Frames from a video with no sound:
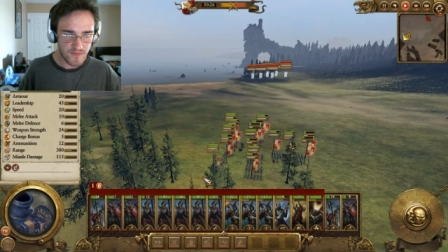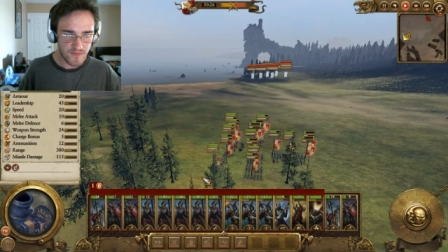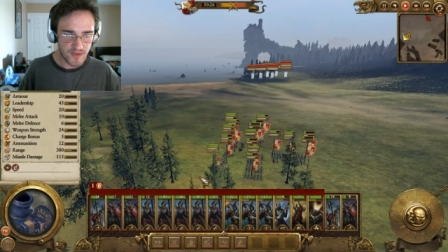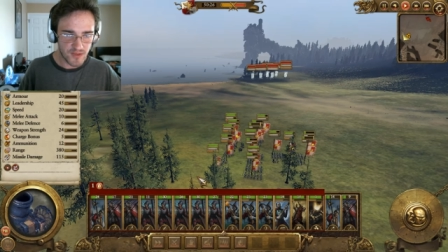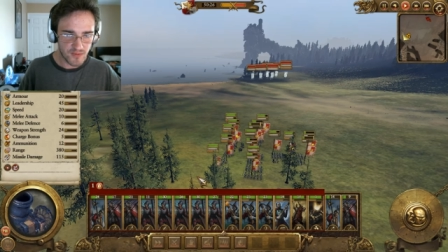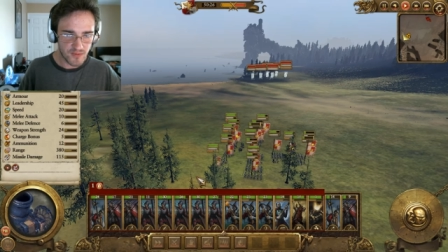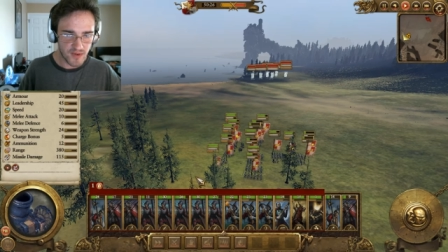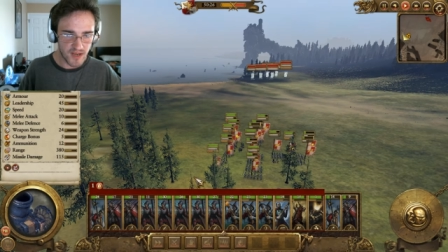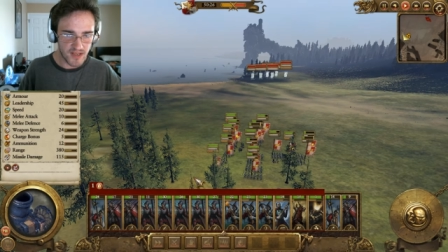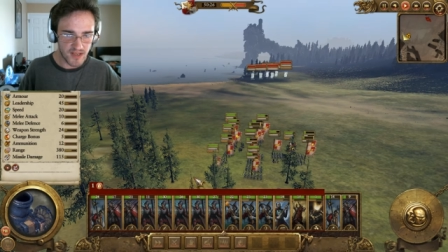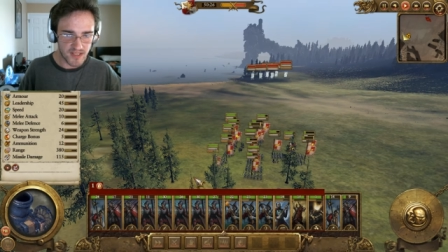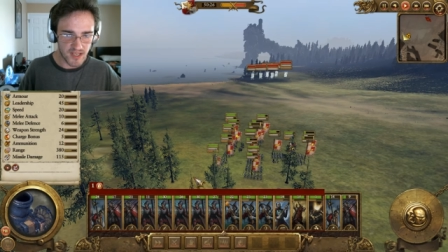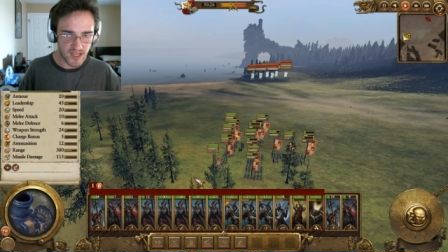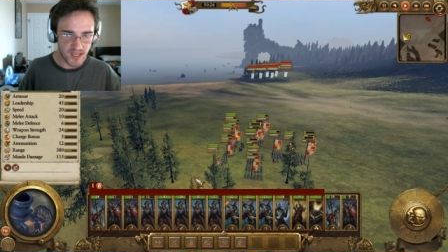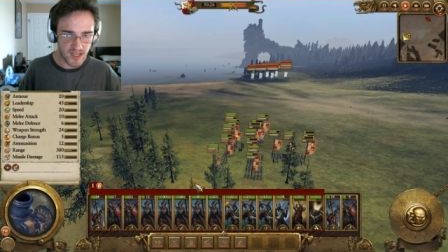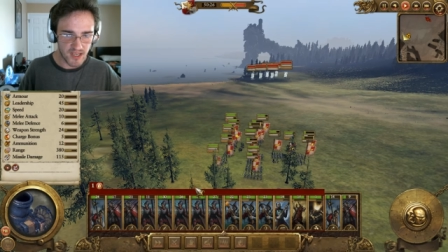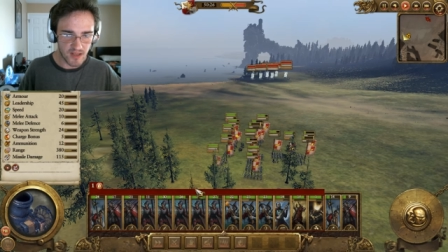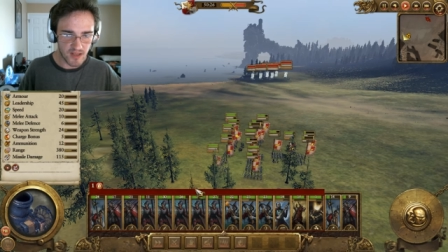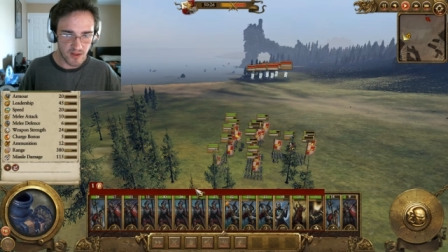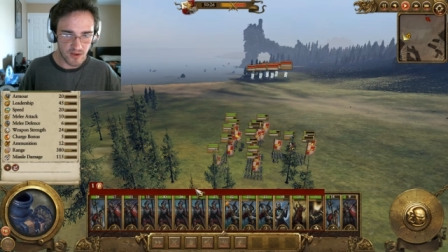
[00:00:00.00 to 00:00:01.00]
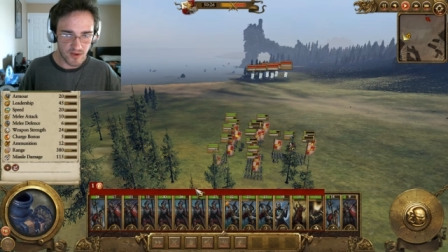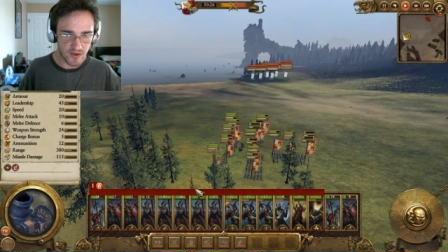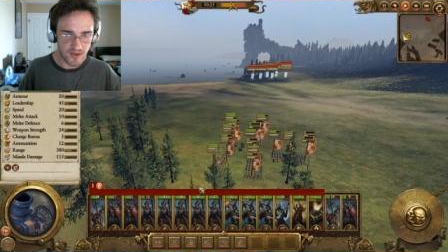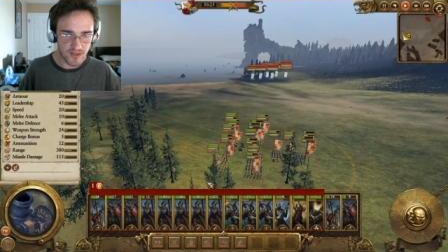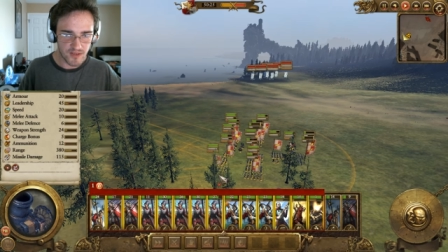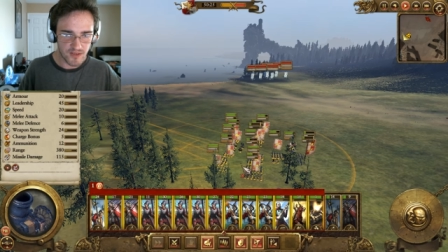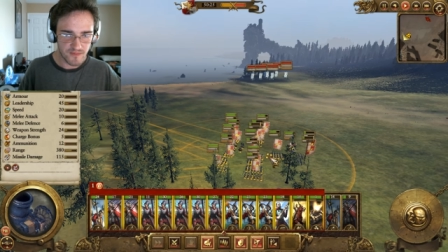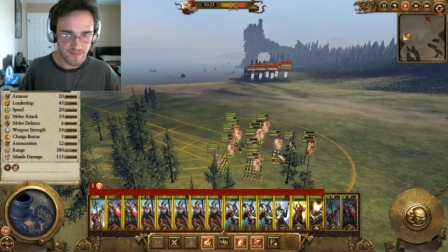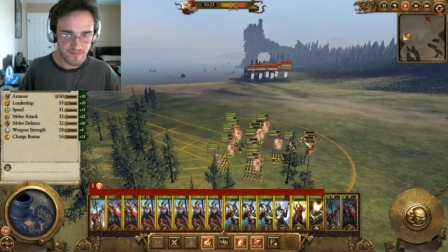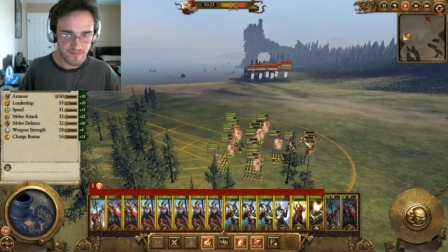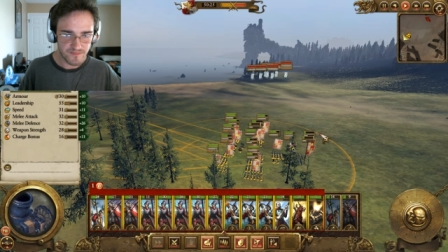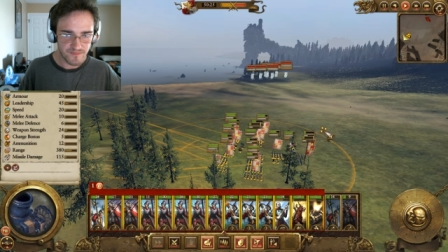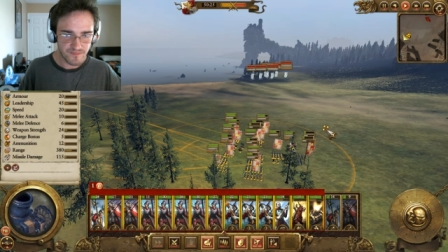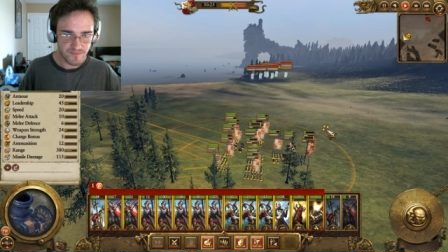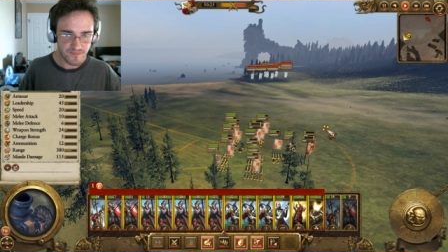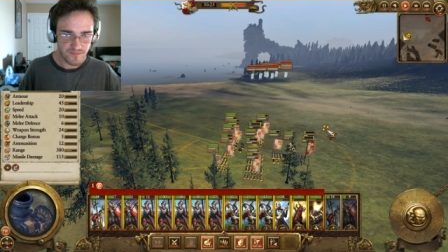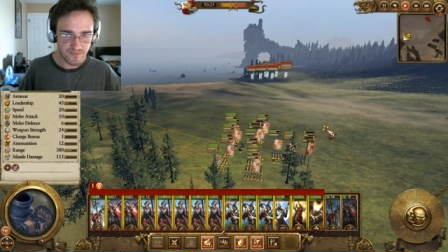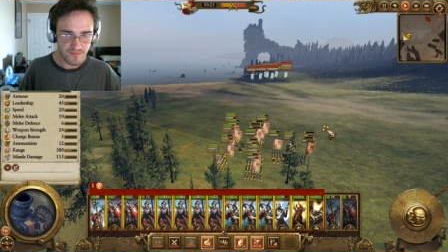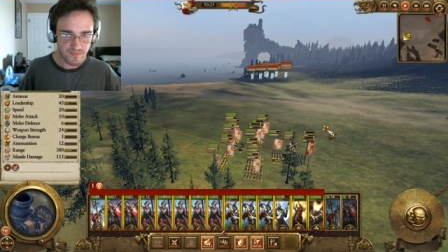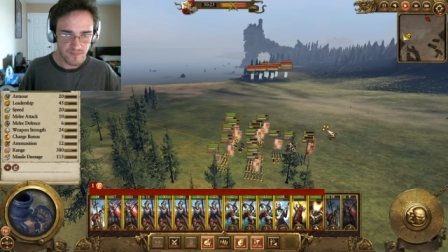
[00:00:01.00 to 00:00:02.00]
I wonder if this one has a healers.
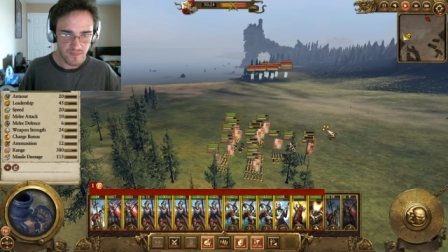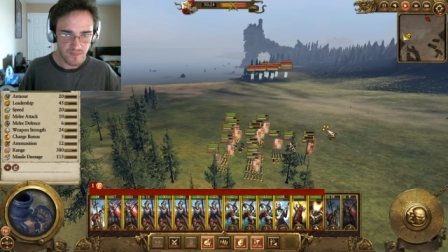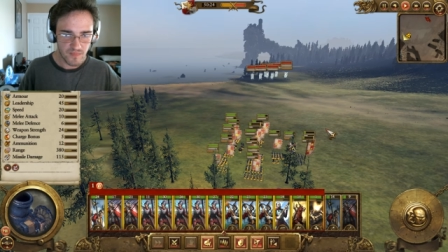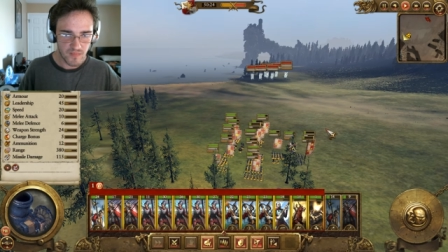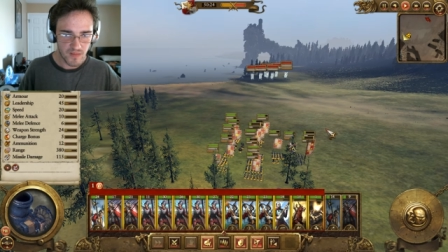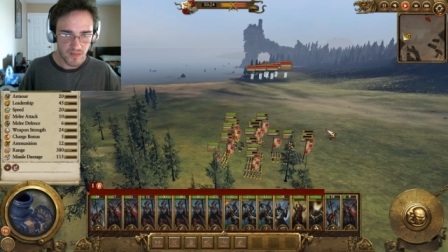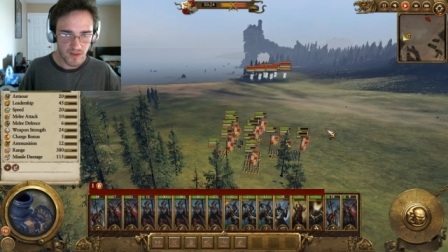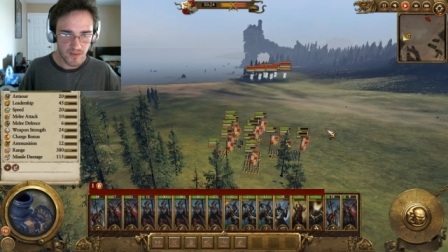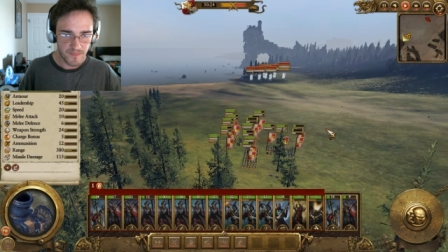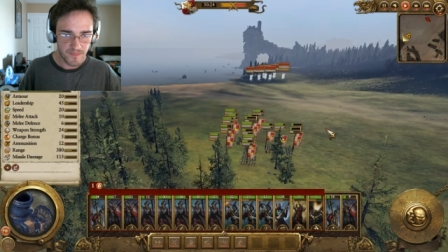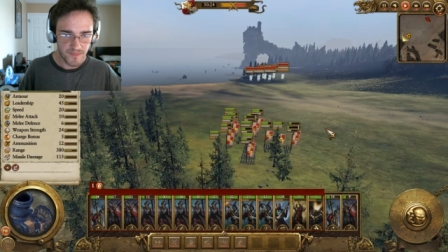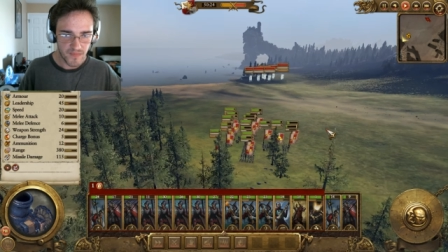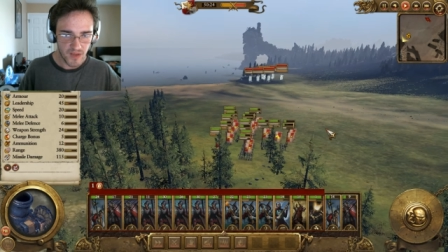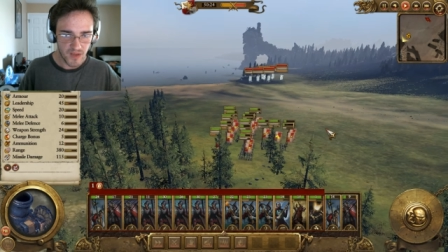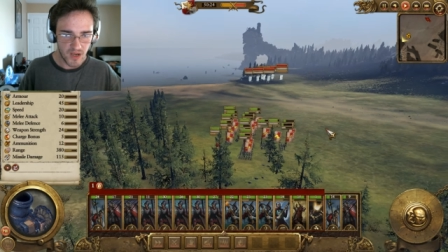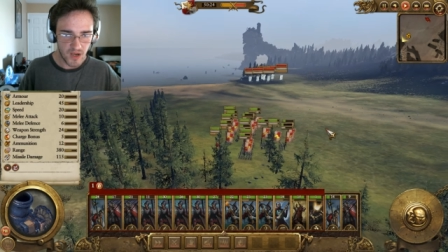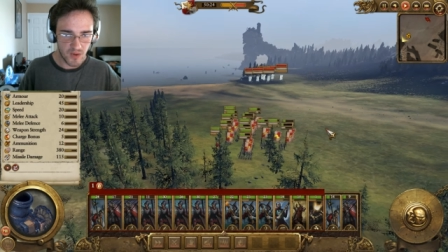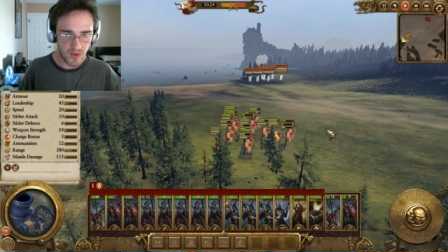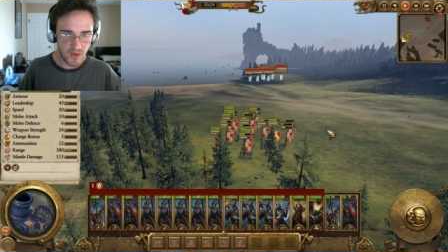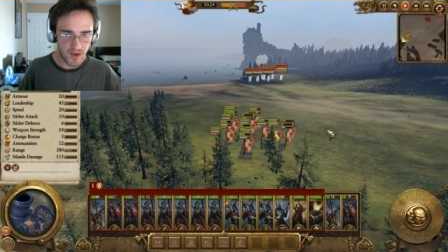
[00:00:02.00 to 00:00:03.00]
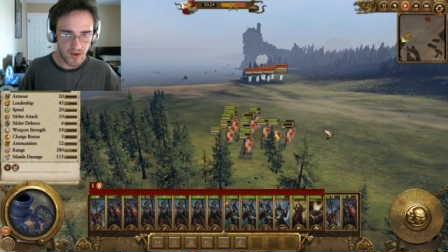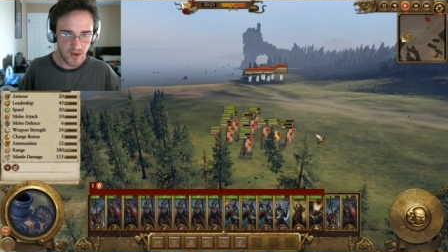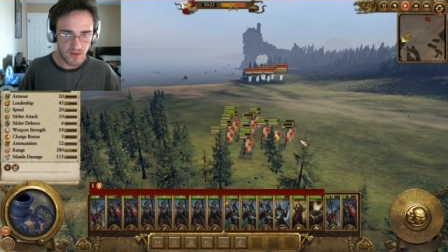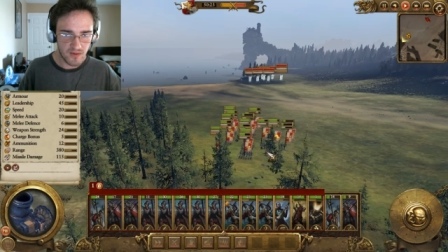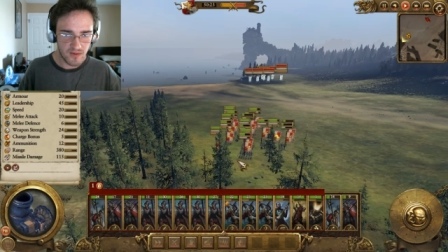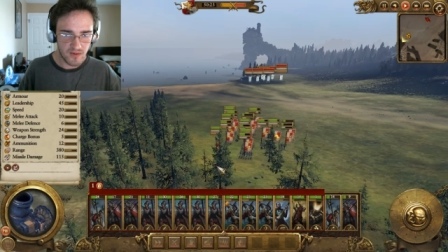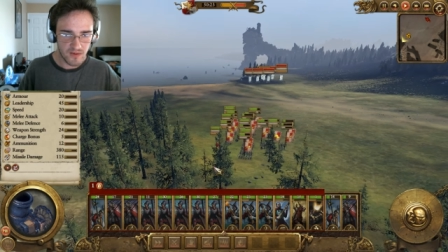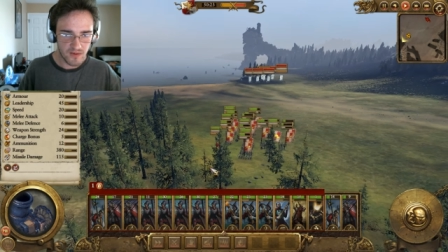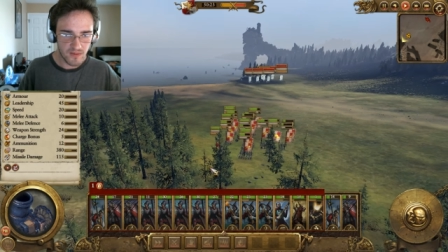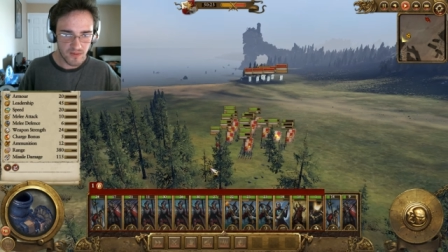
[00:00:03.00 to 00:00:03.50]
Oh well.